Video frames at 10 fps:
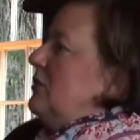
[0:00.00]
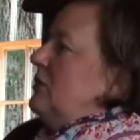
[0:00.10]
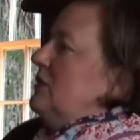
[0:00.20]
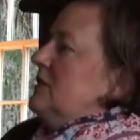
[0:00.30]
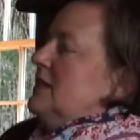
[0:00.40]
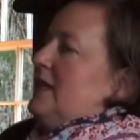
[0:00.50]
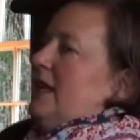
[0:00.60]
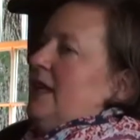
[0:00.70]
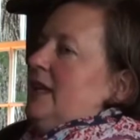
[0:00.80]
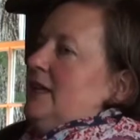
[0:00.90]
goals,
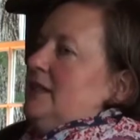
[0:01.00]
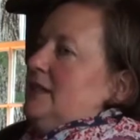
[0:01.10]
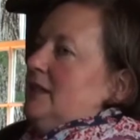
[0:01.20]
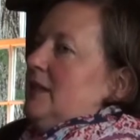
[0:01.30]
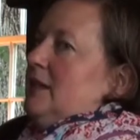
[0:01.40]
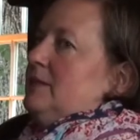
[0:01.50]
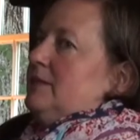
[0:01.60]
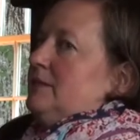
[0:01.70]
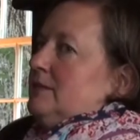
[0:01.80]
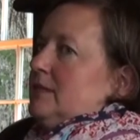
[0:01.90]
and,
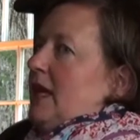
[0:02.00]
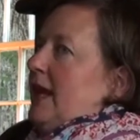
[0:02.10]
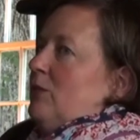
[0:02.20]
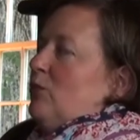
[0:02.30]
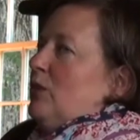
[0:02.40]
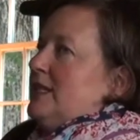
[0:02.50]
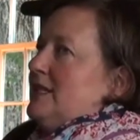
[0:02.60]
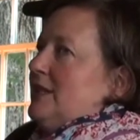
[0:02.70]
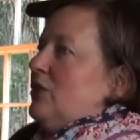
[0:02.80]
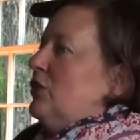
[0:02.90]
um, and
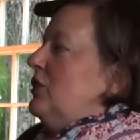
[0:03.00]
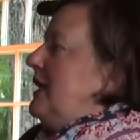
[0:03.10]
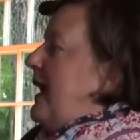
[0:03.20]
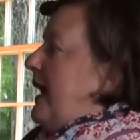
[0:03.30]
was an early